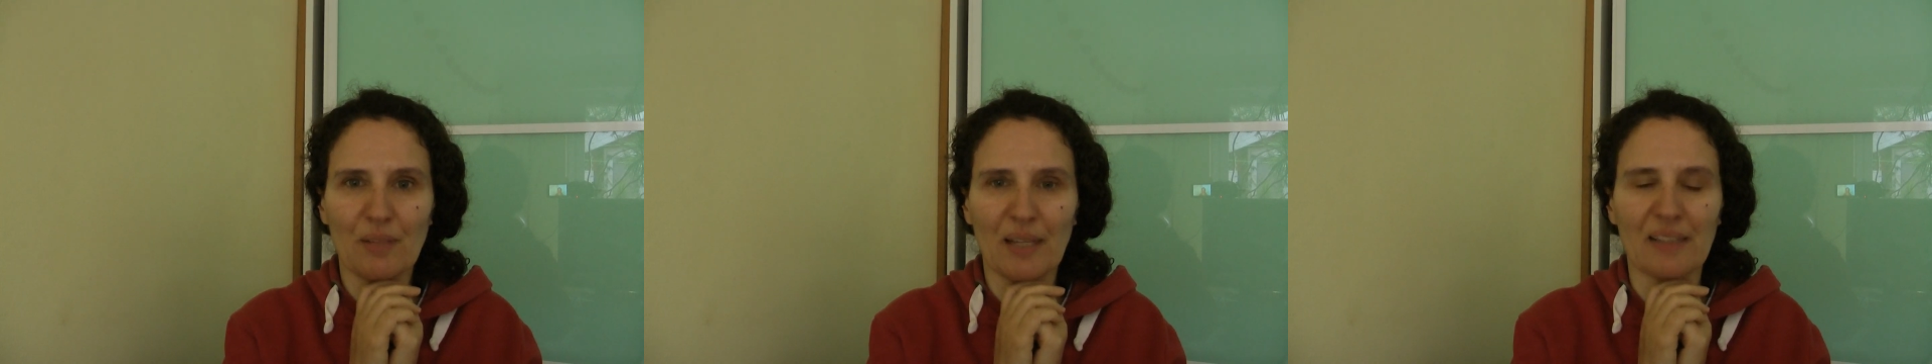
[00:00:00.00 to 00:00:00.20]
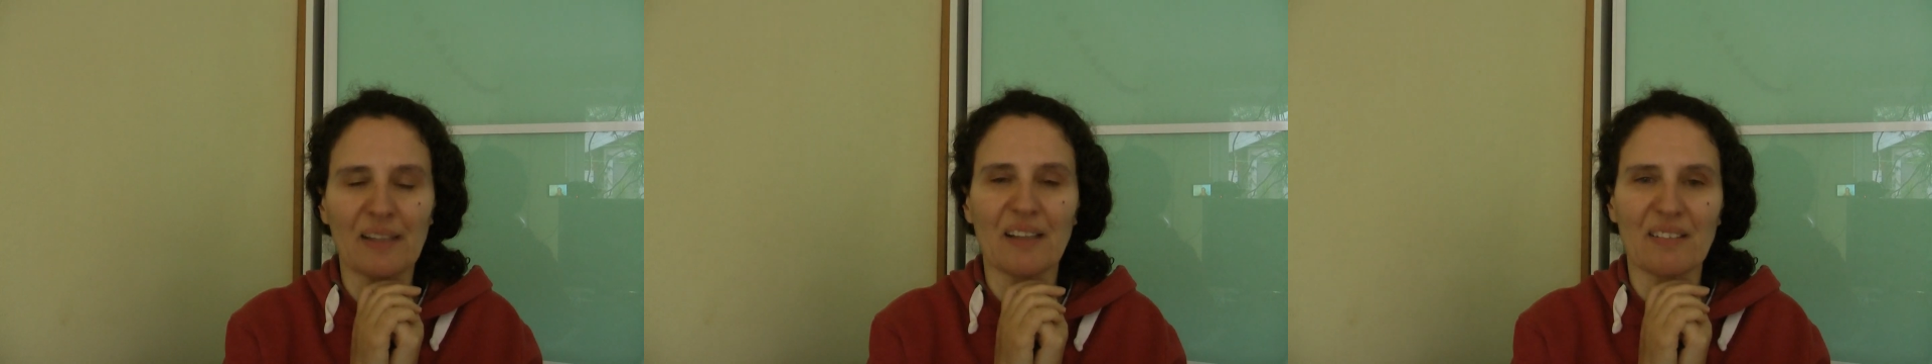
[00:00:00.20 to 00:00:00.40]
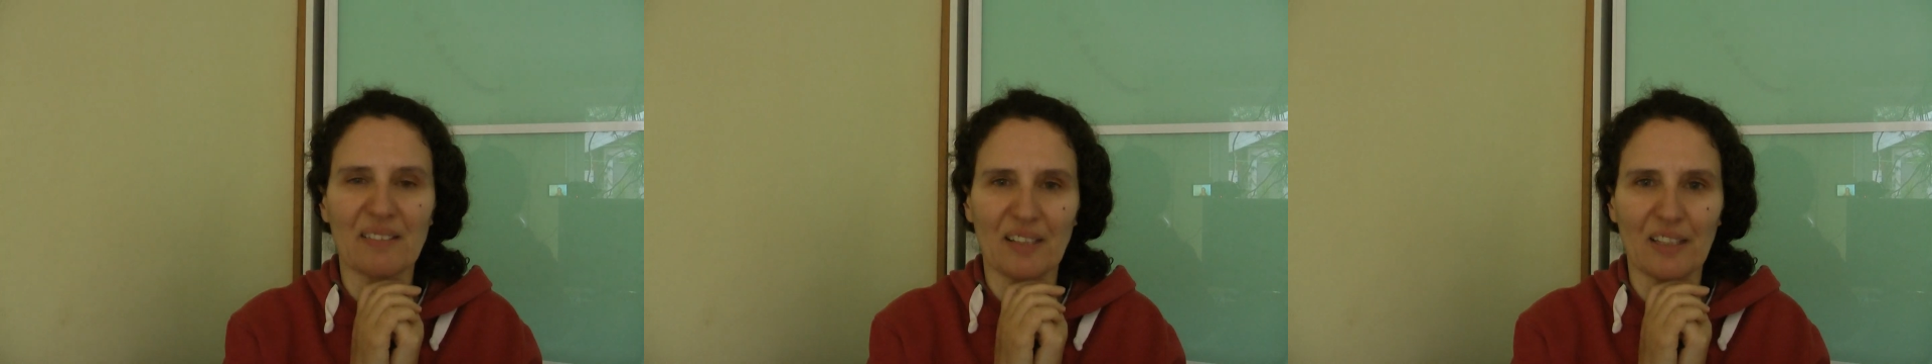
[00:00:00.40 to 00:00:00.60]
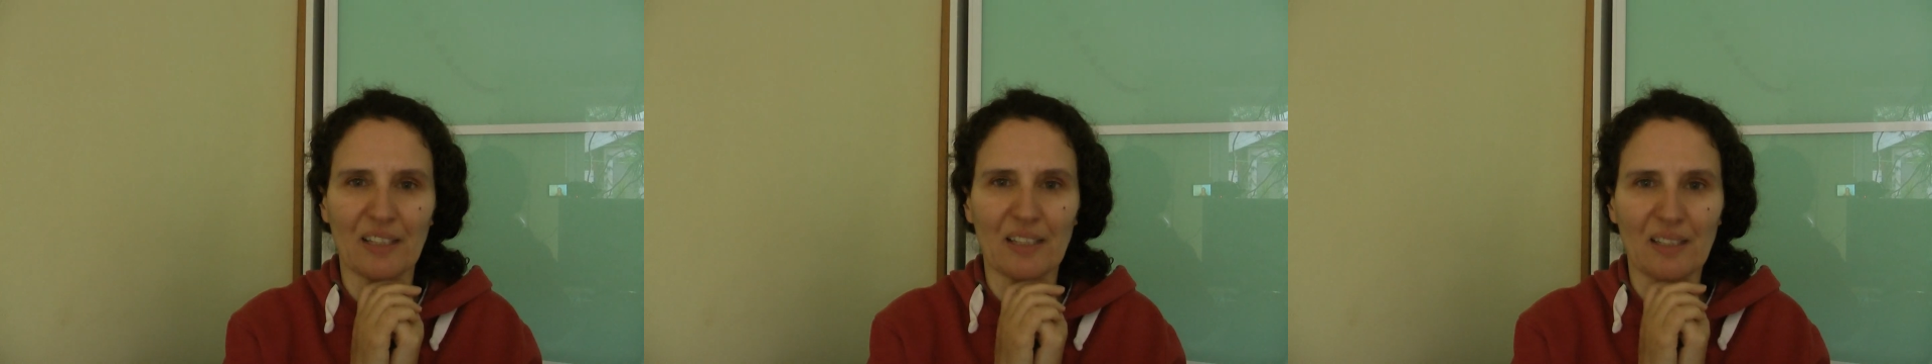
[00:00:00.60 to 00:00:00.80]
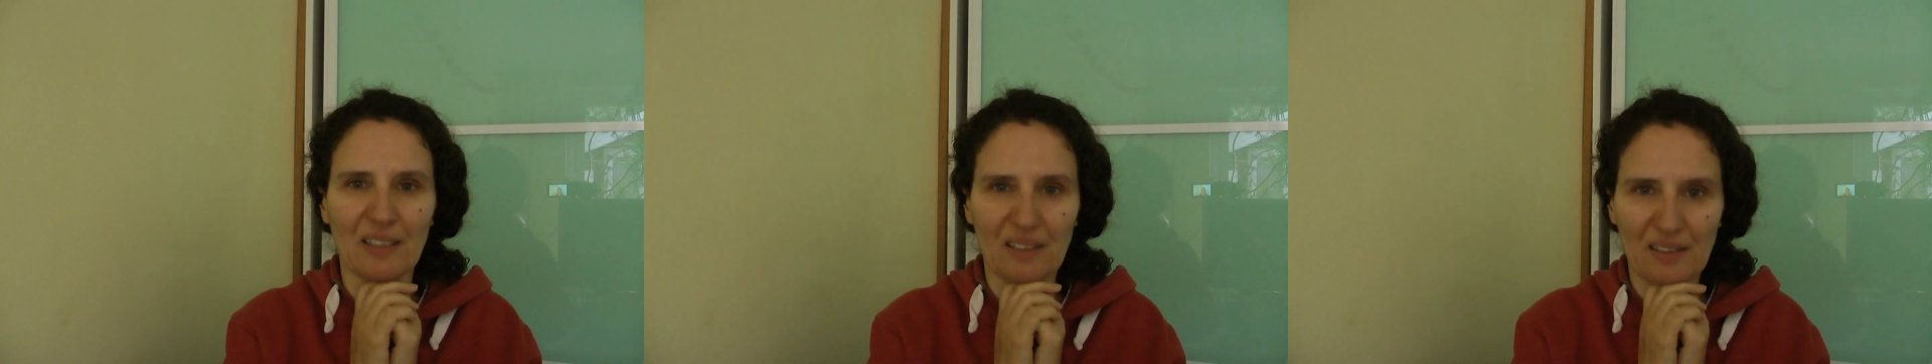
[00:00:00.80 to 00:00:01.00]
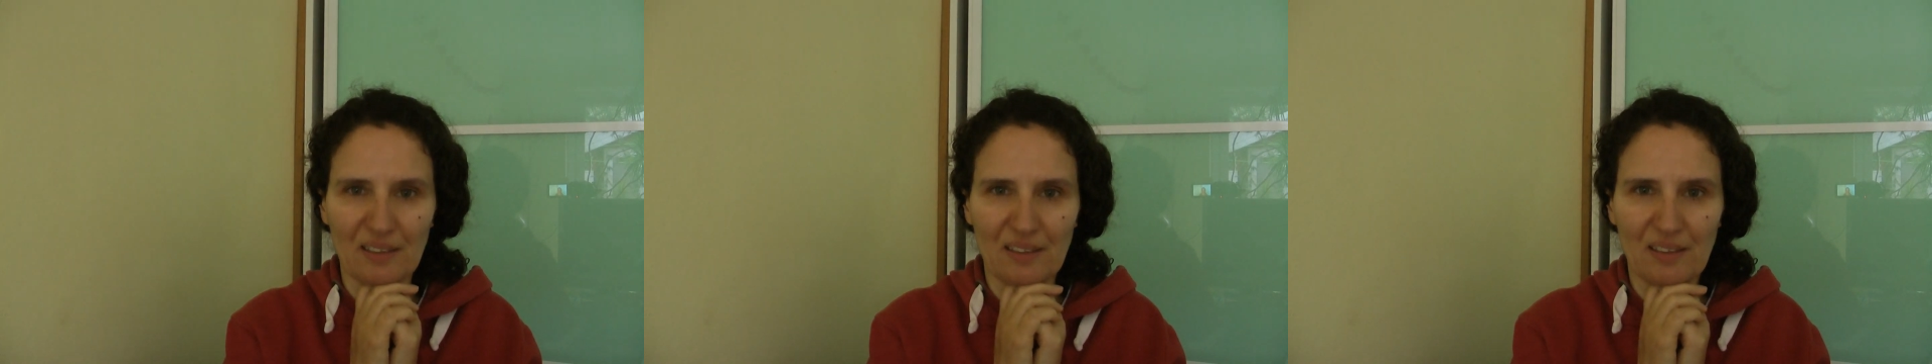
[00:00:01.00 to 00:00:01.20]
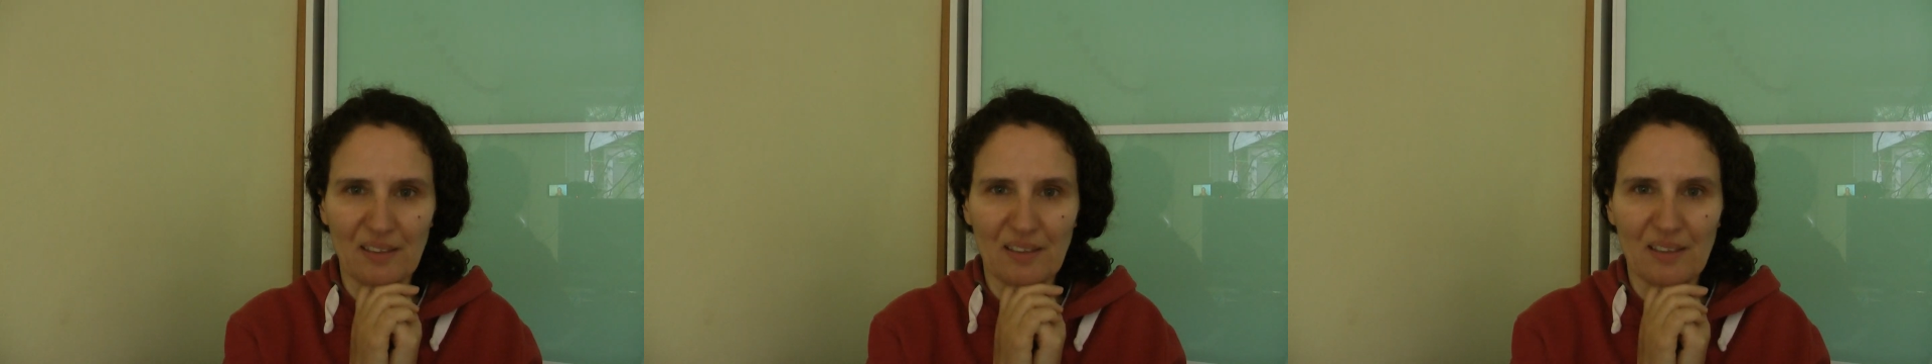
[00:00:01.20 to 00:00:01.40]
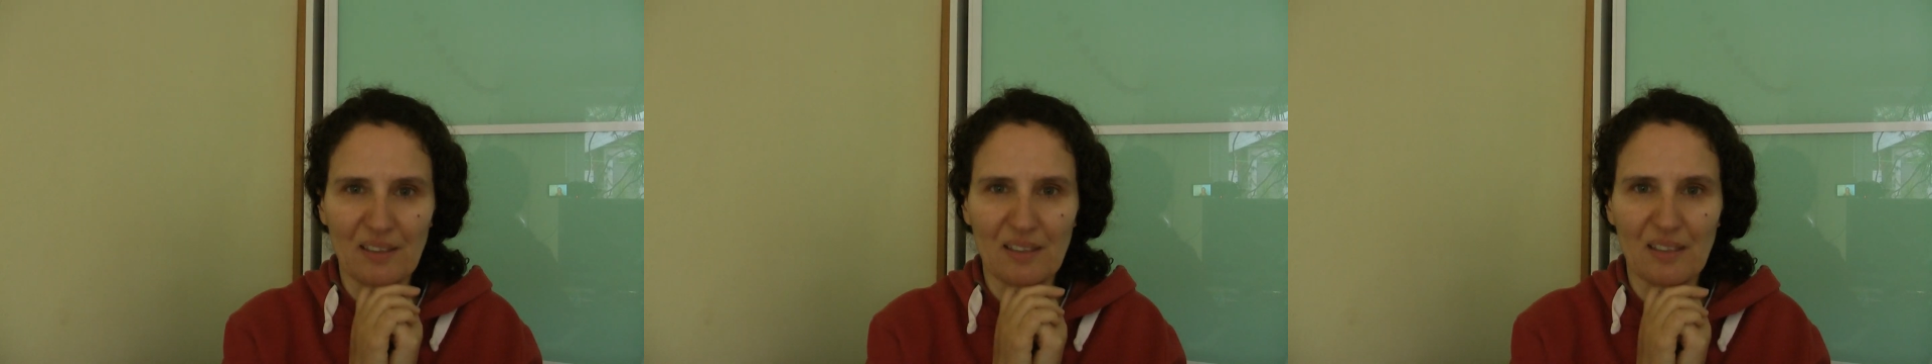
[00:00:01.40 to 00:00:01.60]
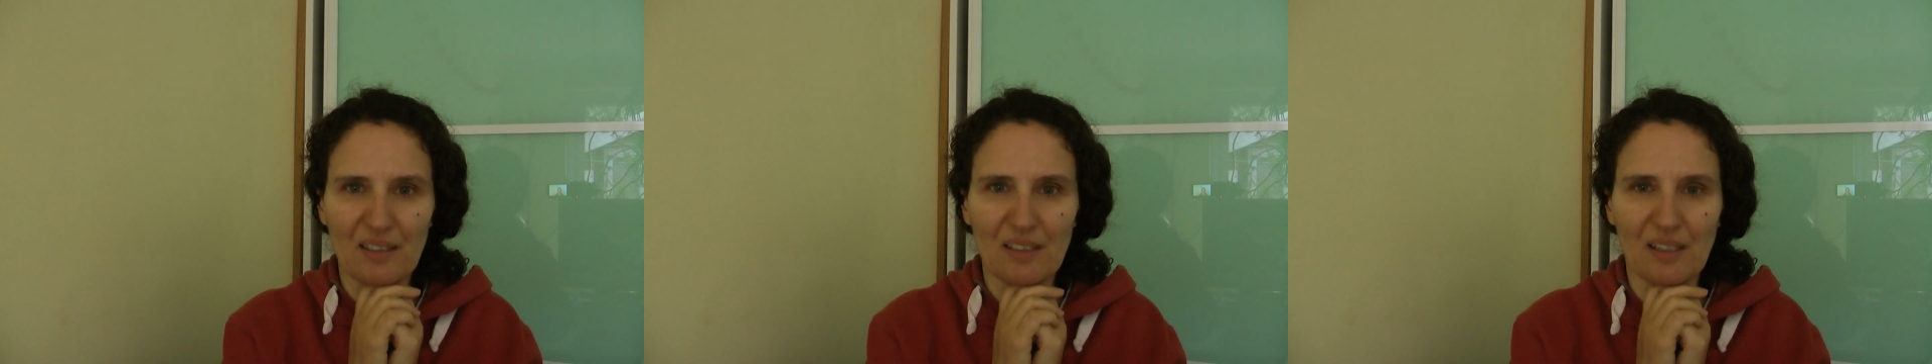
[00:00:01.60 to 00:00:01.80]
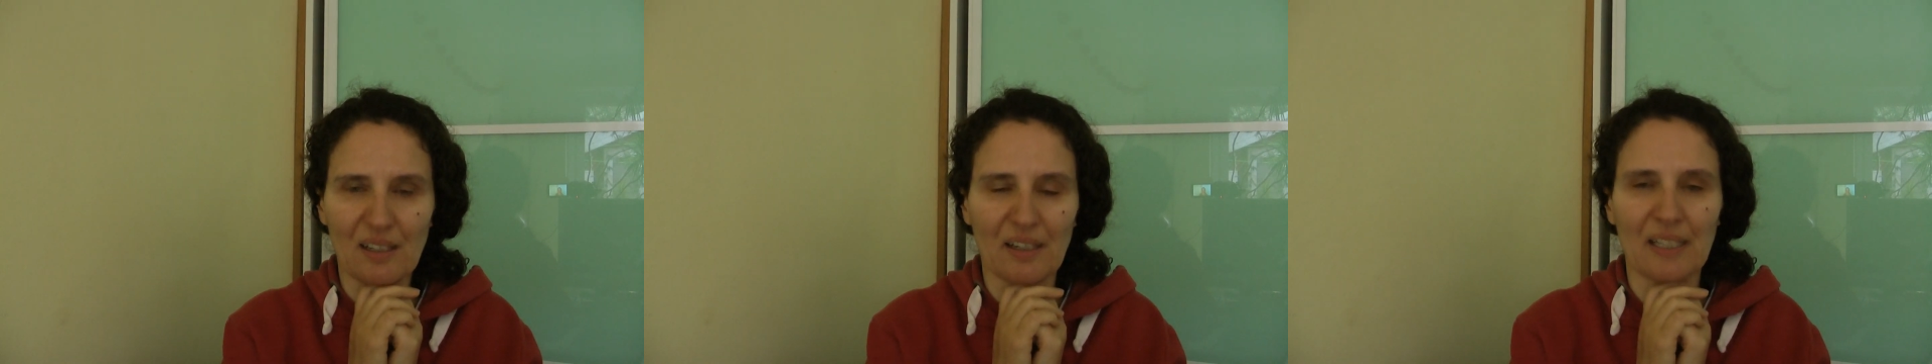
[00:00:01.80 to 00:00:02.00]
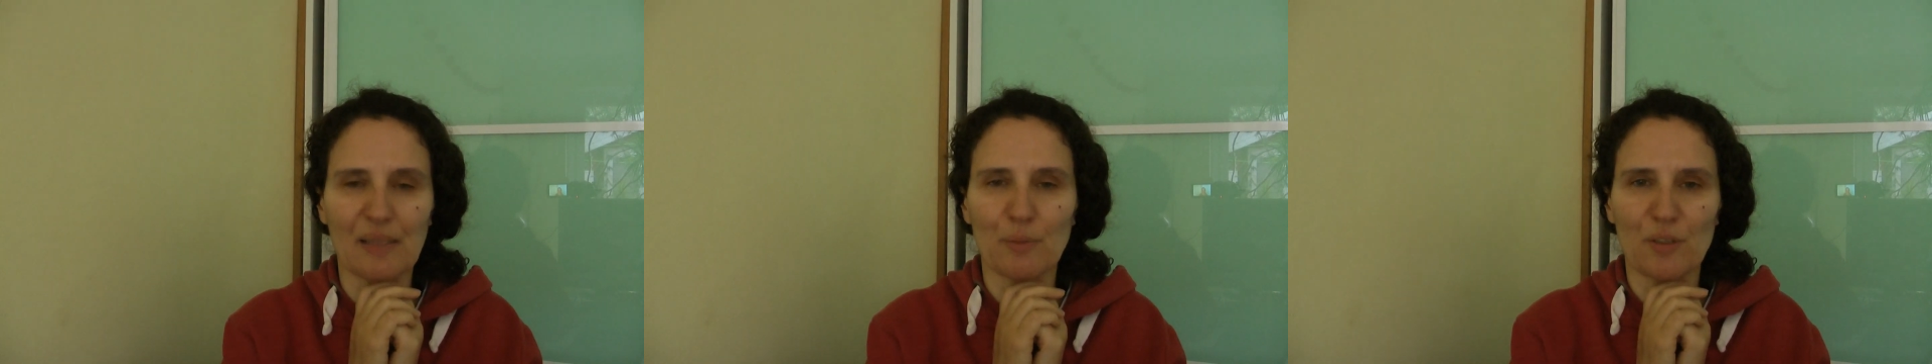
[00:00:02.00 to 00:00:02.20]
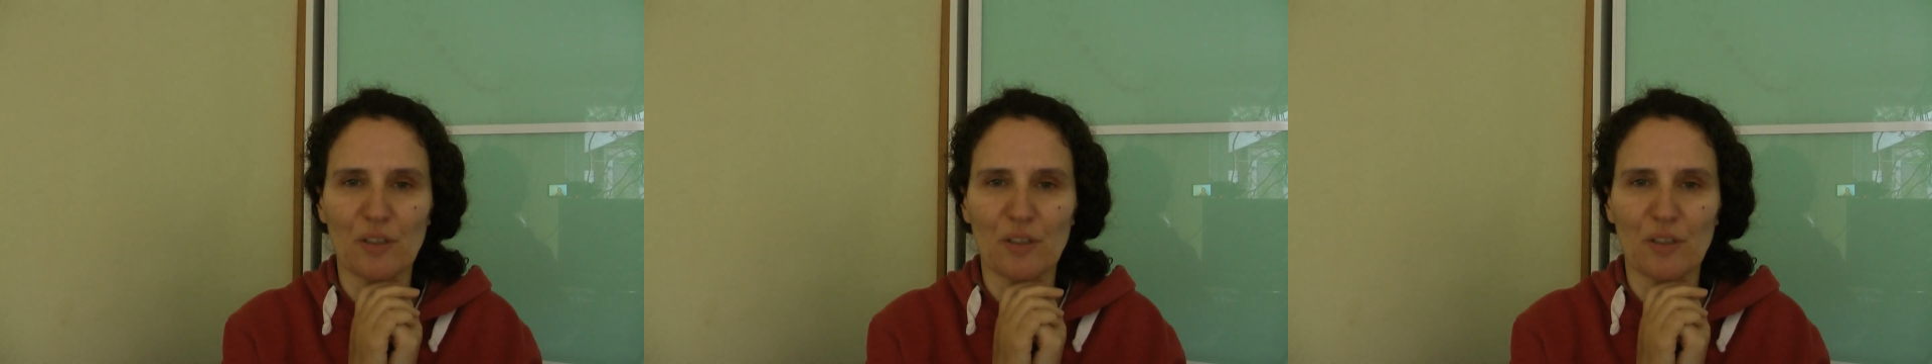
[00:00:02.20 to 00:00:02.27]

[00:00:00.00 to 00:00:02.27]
And they say, I am